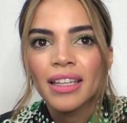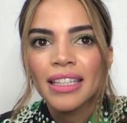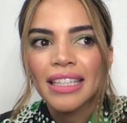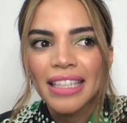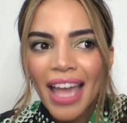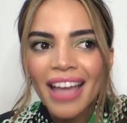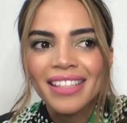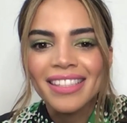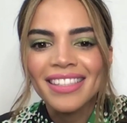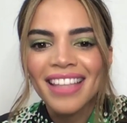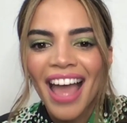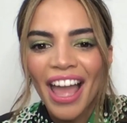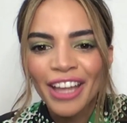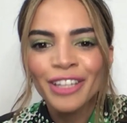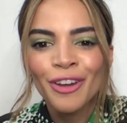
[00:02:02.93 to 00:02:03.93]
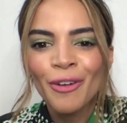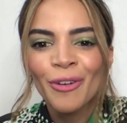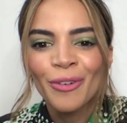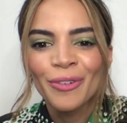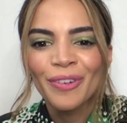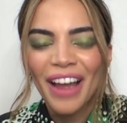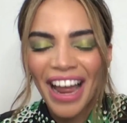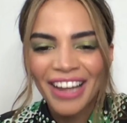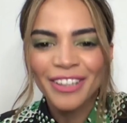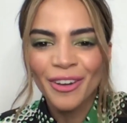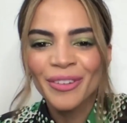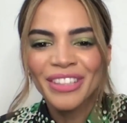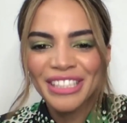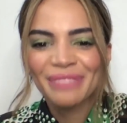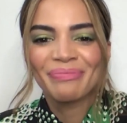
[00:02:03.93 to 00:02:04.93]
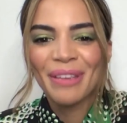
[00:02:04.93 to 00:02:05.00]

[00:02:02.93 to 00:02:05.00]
yes, I know these